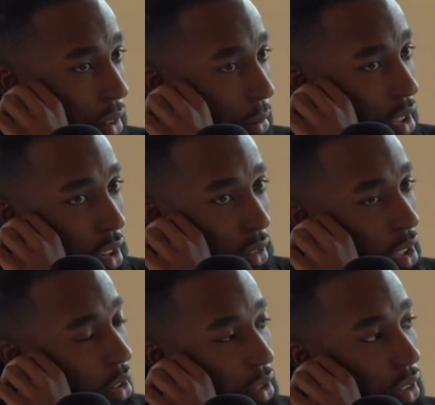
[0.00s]
It only
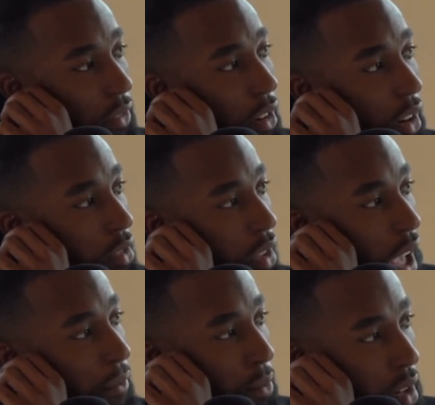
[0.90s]
goes so far. You
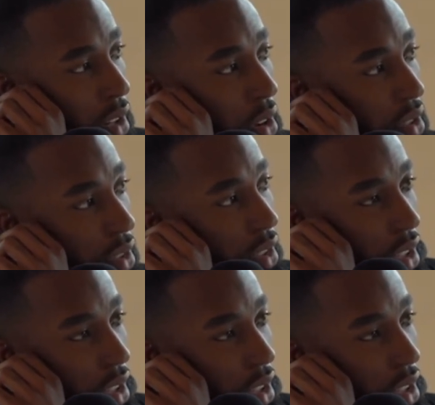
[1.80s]
have somebody else